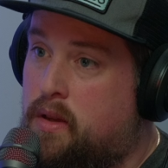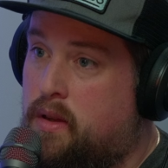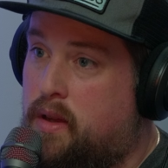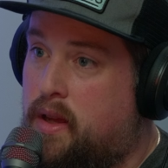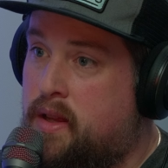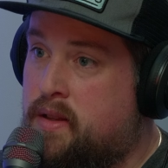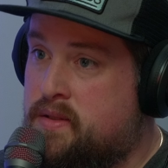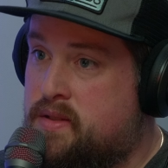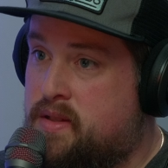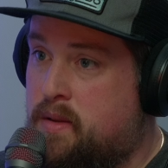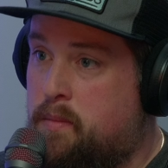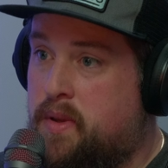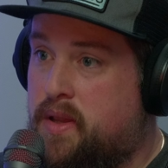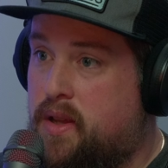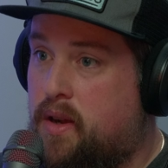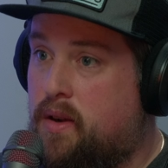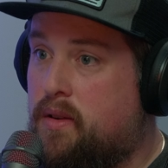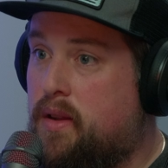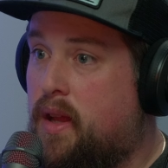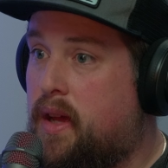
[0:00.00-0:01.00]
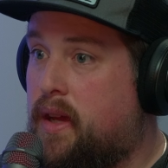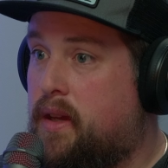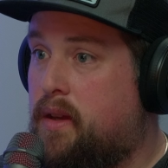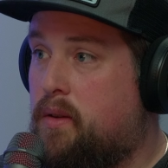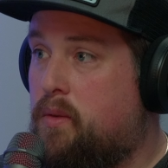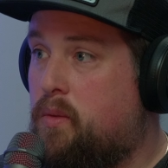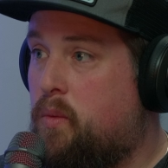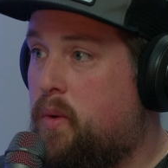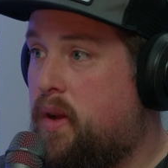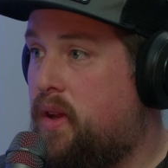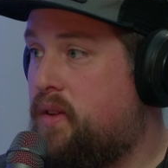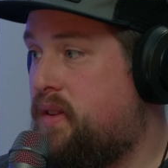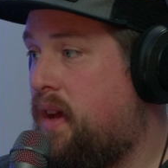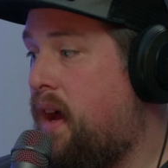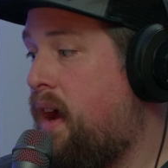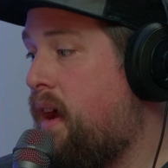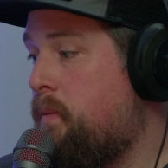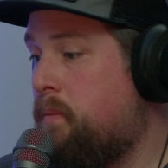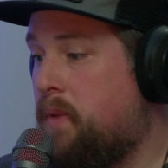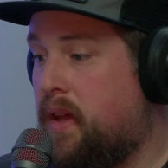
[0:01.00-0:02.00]
and some of their like real
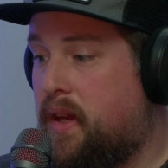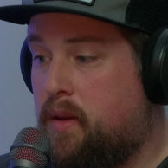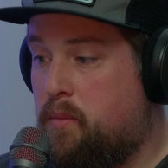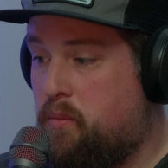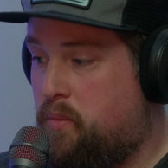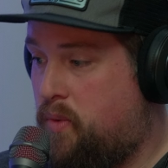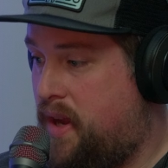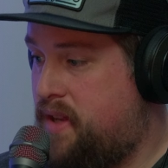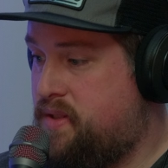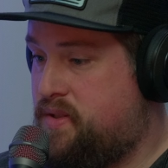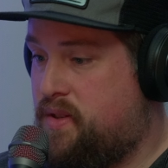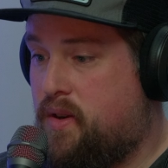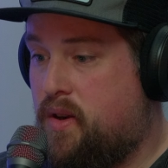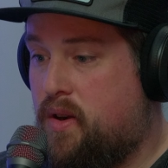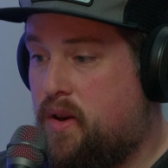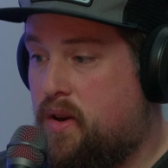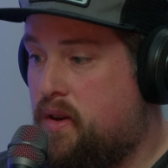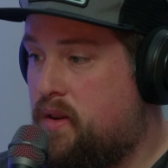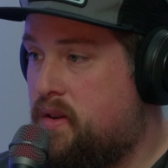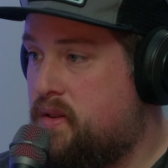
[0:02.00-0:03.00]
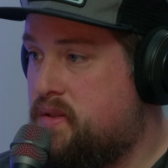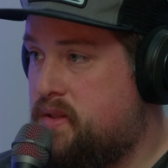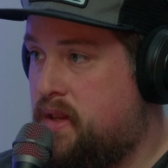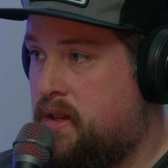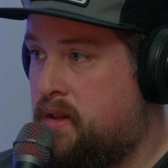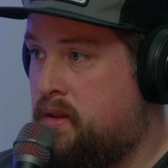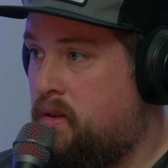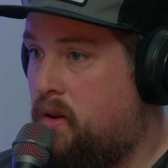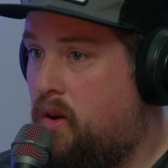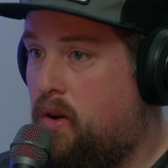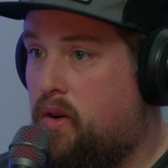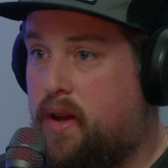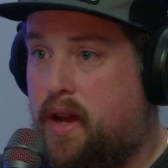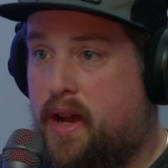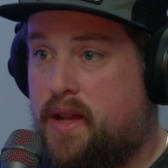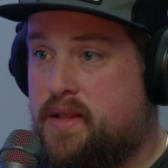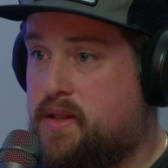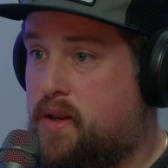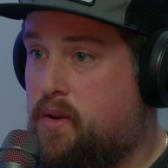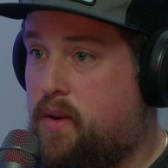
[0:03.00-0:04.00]
time like compressors and all
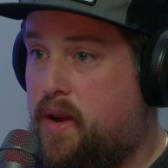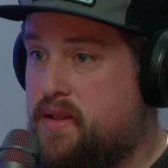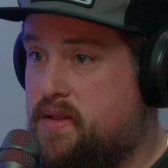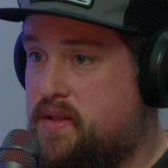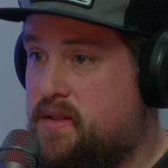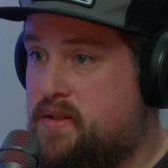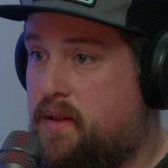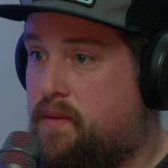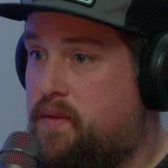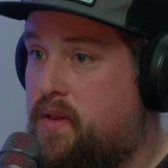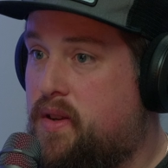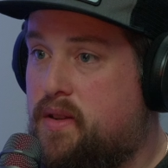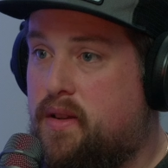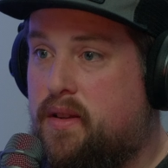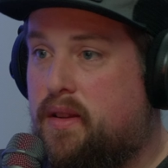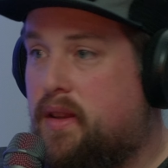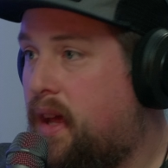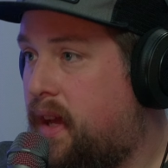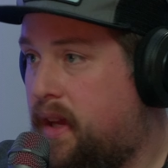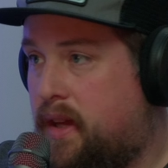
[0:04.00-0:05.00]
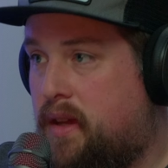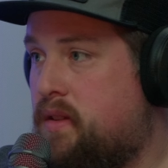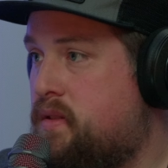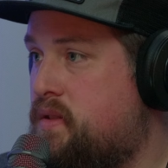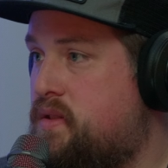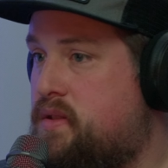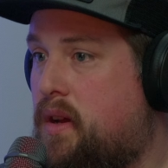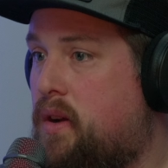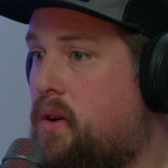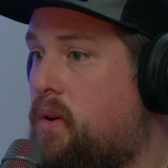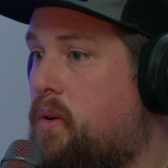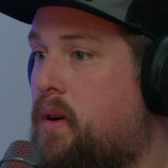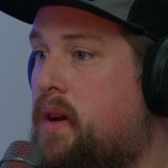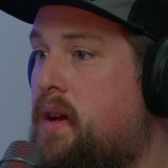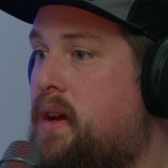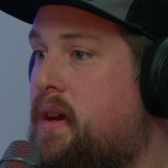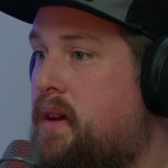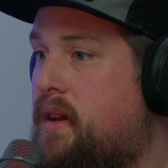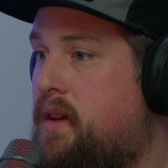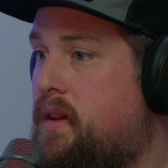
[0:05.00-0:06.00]
kinds of crazy stuff. They're like, so
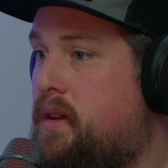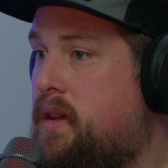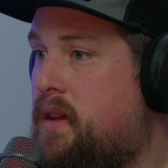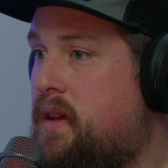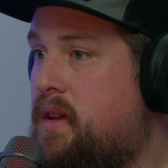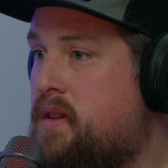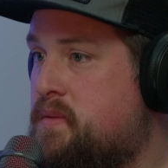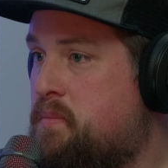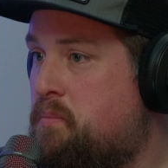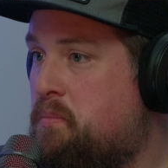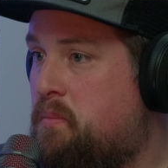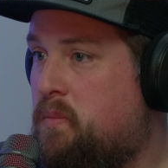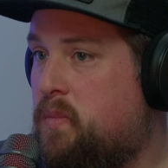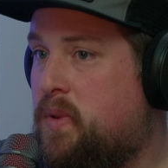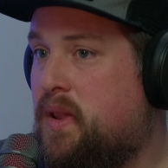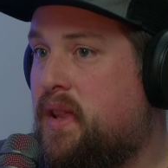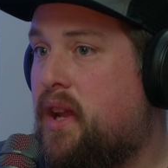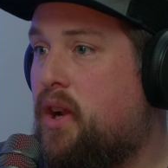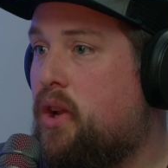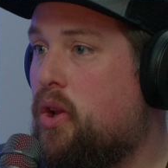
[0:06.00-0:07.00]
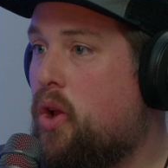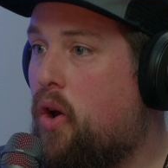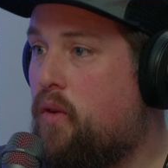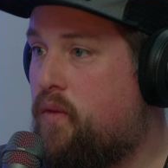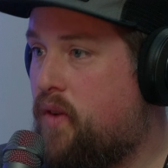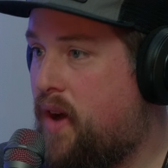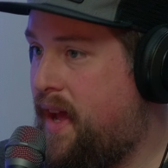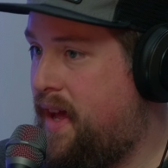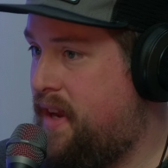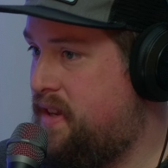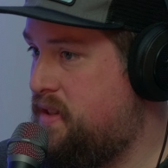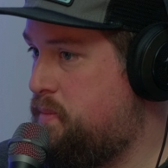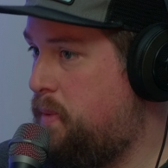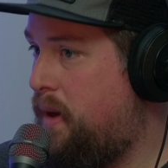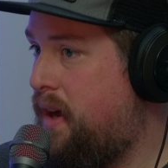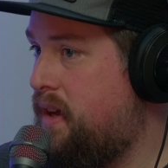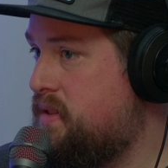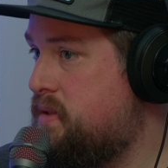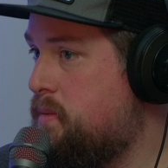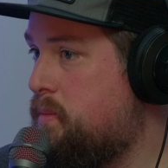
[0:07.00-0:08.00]
as little overhead as
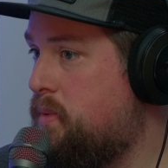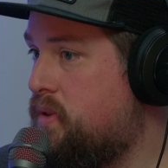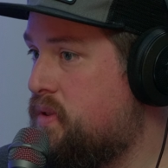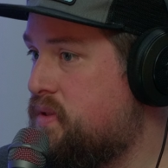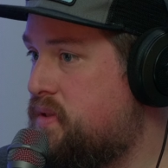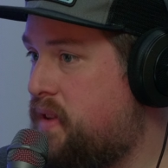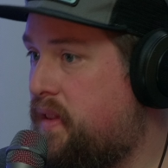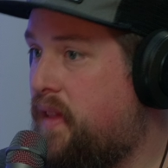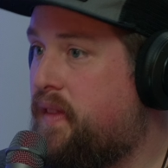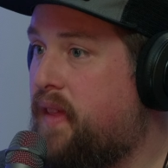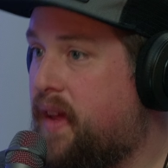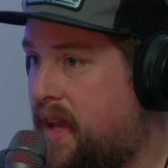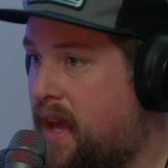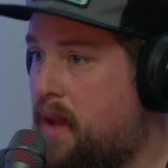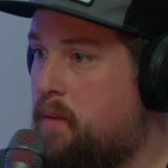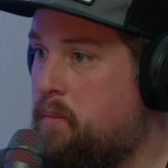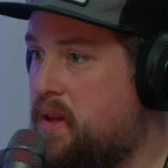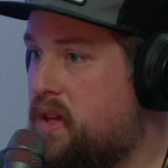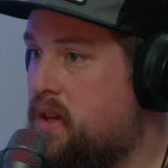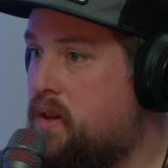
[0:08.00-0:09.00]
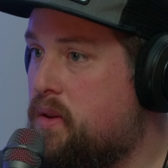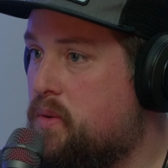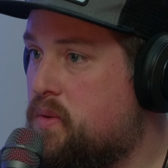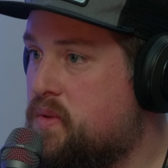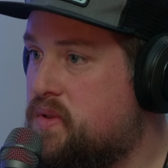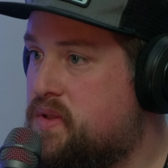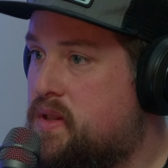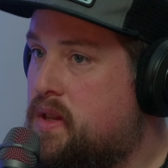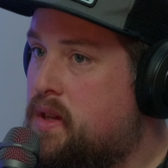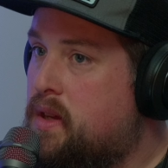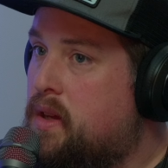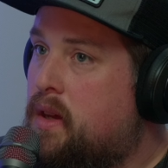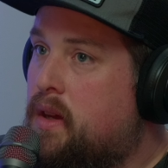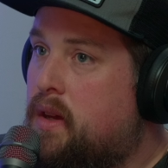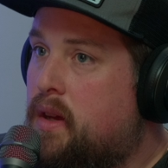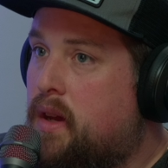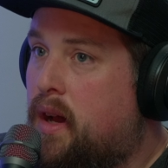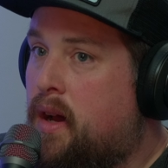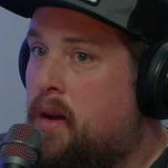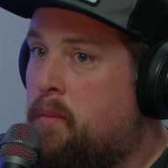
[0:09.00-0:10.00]
possible so that they can be used.
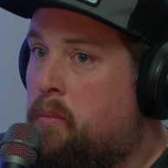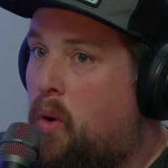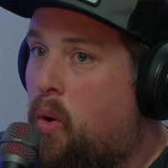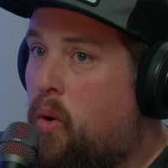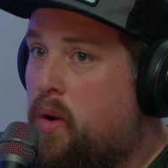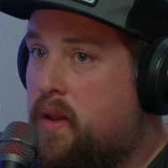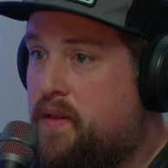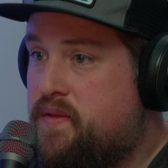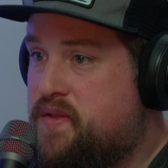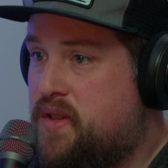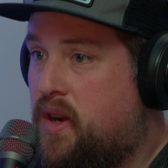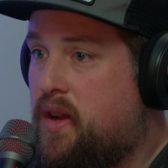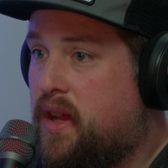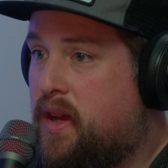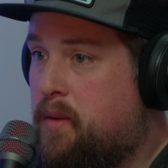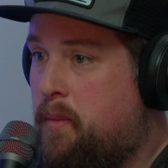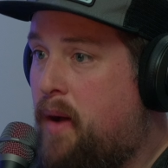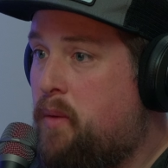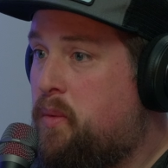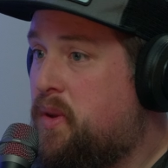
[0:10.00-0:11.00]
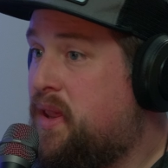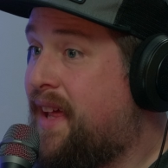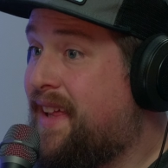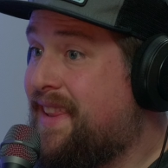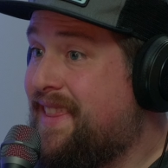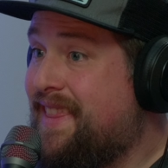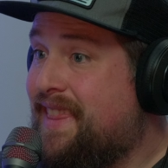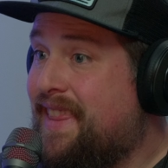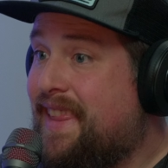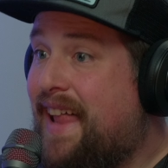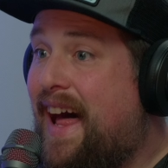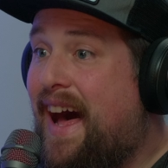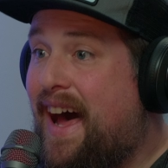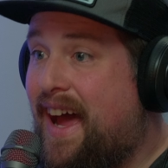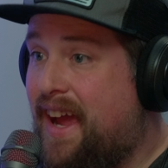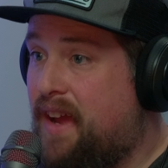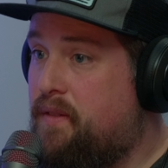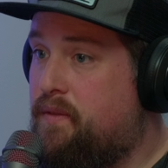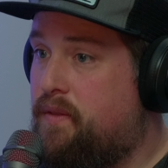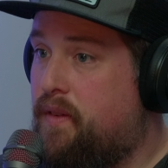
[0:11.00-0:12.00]
Or they've started to come out with like
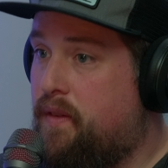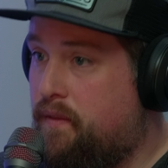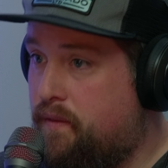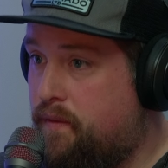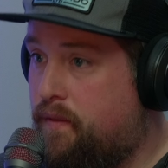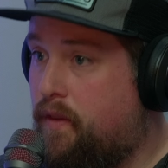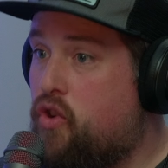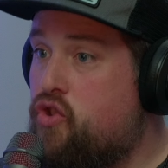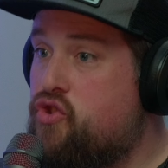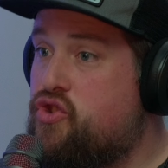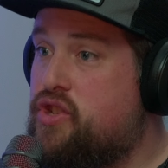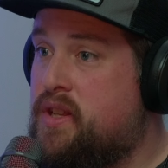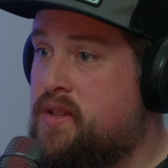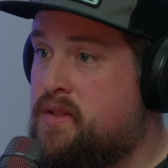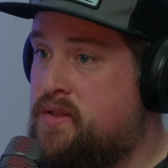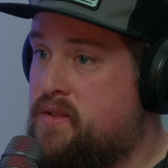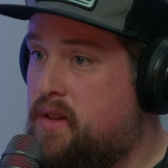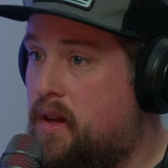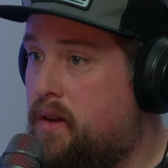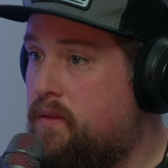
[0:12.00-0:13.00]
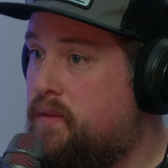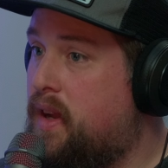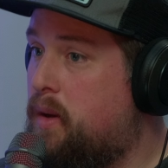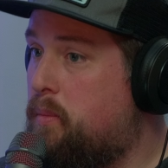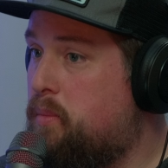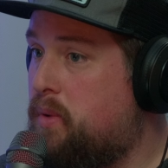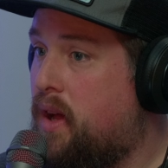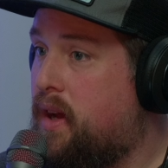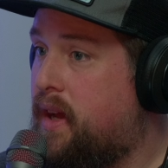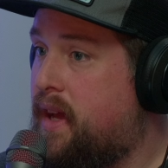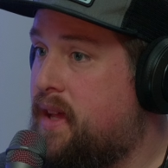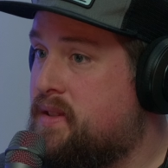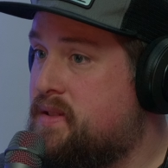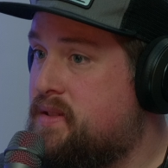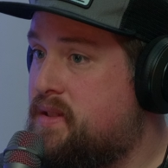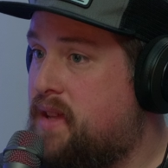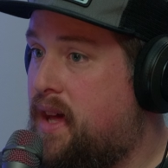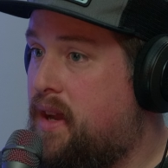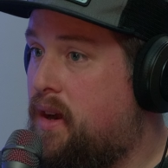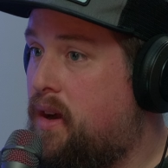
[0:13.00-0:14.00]
live versions of their
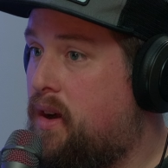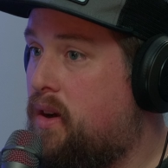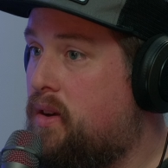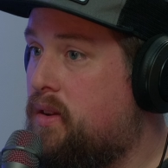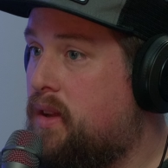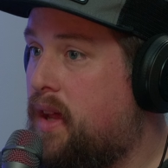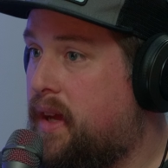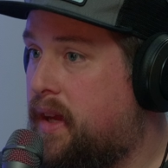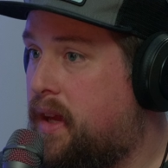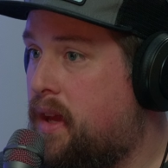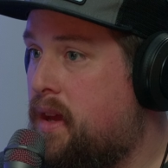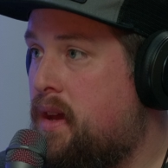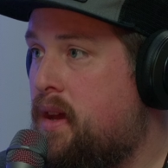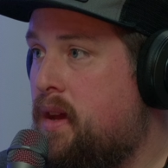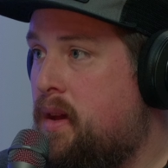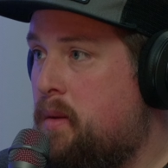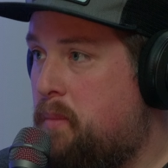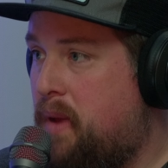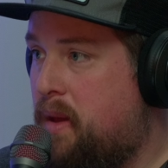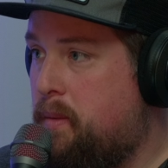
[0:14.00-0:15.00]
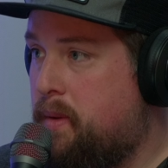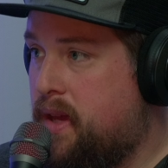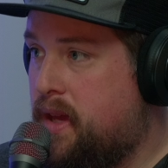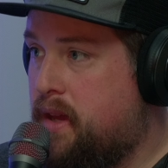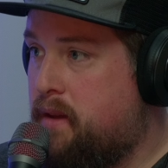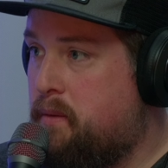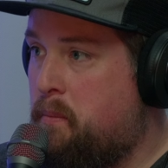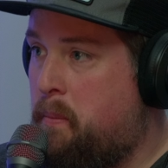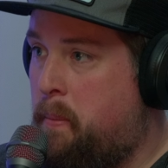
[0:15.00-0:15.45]
plugins that are like maybe